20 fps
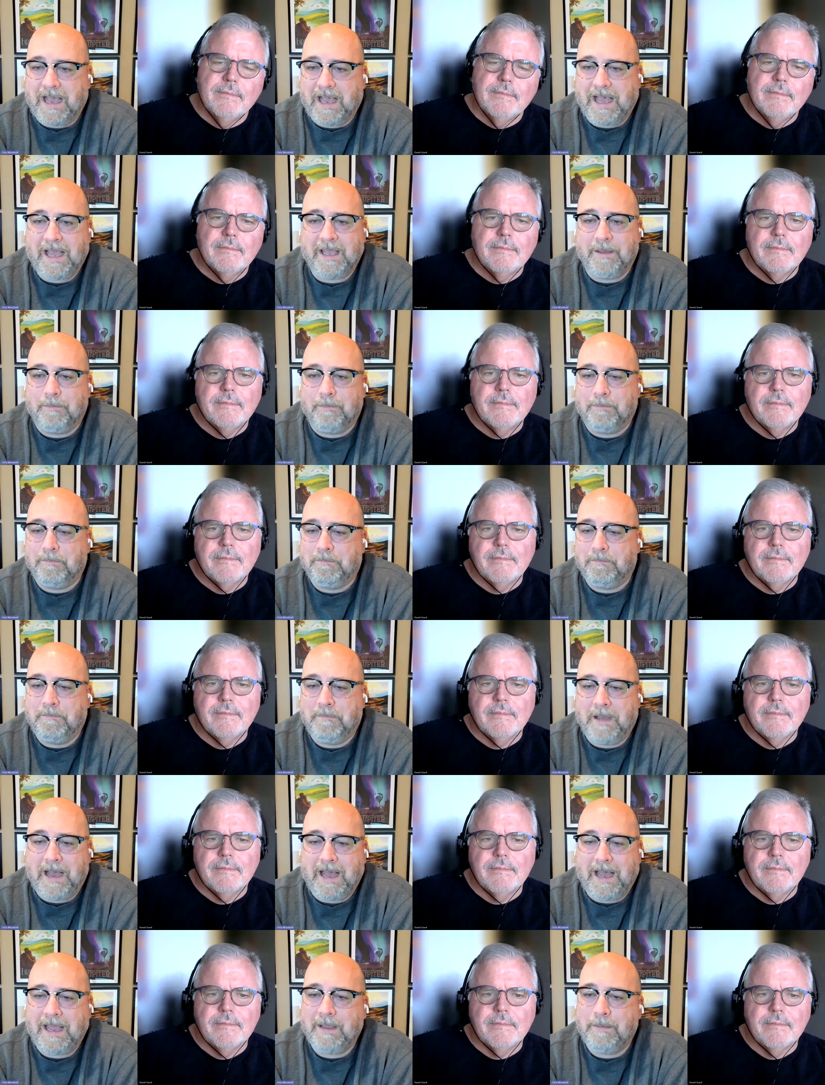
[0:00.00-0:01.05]
Speaker 1: i am
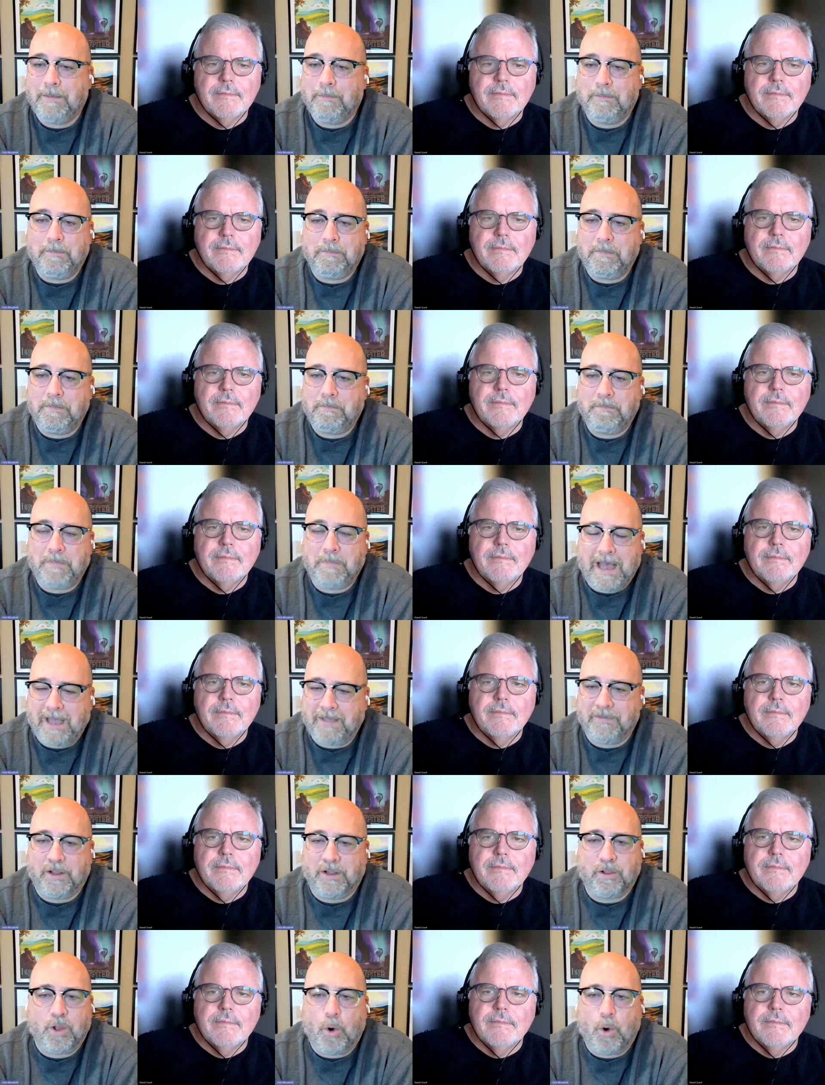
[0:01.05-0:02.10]
i am on
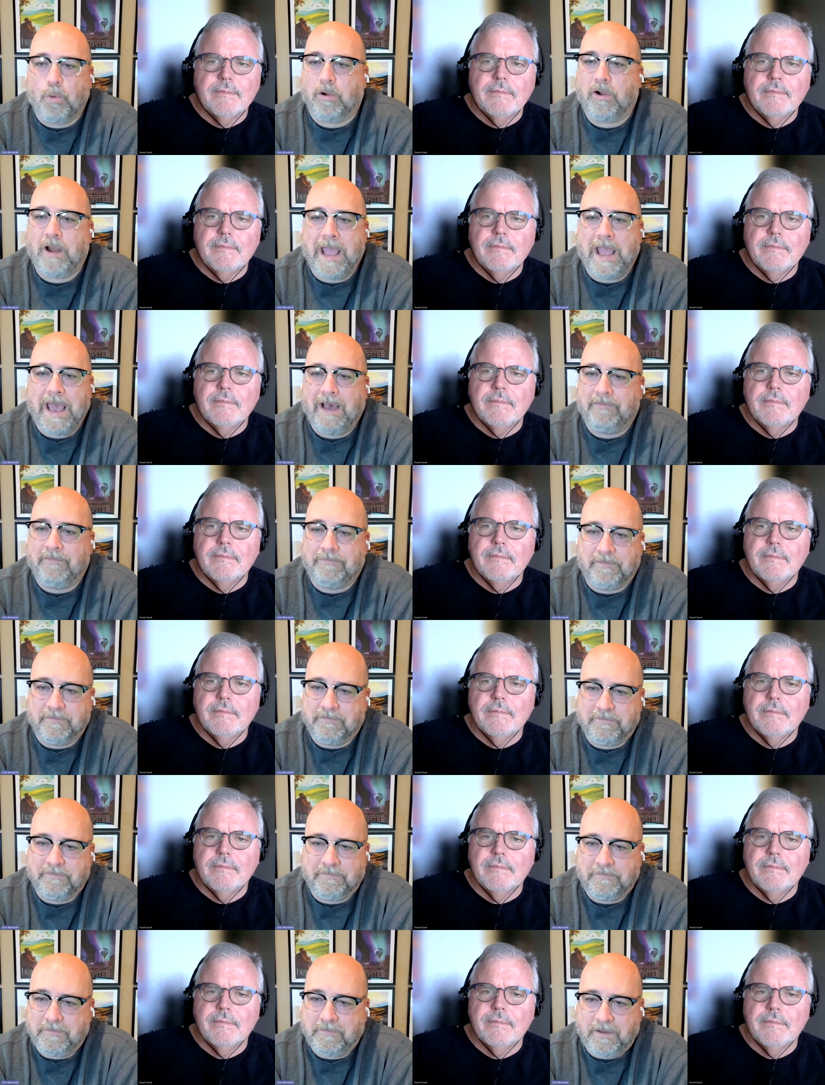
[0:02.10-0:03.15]
the lower half
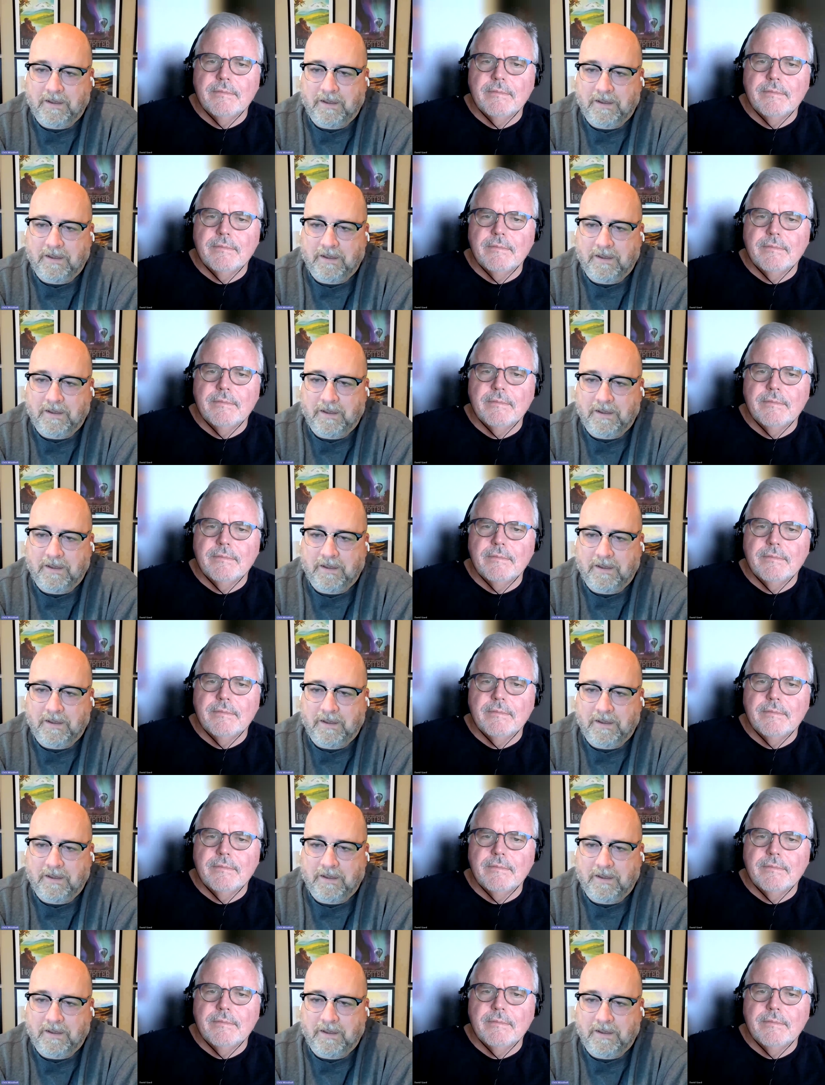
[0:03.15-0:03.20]
of